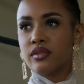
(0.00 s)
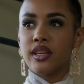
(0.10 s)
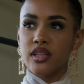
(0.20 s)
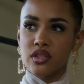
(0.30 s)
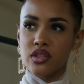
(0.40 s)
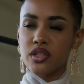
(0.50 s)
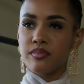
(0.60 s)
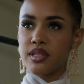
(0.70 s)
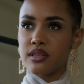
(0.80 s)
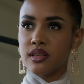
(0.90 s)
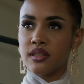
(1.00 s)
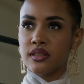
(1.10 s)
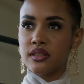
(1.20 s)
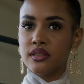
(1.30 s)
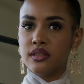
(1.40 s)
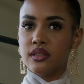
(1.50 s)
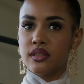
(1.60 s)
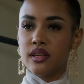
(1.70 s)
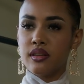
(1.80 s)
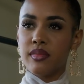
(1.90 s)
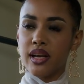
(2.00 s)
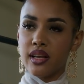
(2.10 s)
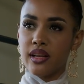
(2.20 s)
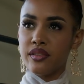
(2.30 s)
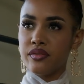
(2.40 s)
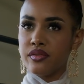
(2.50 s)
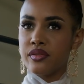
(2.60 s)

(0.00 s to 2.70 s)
relationships in my life,